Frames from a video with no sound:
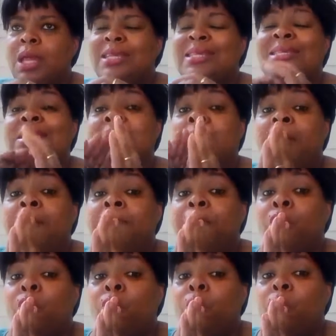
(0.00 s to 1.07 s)

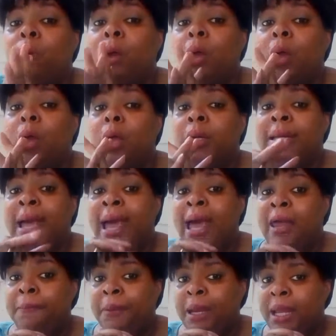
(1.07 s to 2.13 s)
several
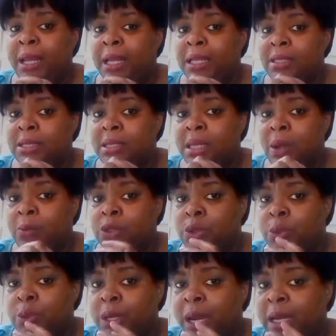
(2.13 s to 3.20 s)
God planes that was
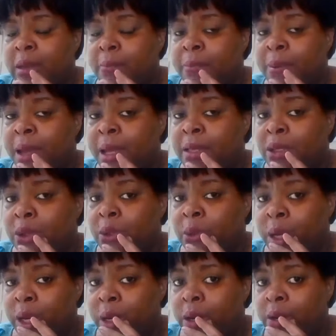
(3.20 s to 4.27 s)
created by the
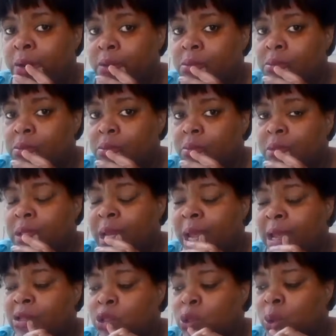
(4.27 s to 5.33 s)
Creator,
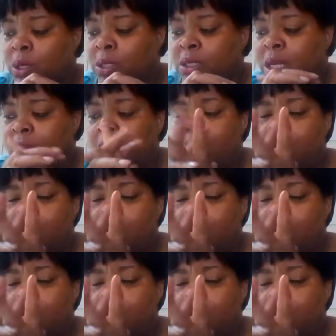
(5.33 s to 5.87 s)
God Source.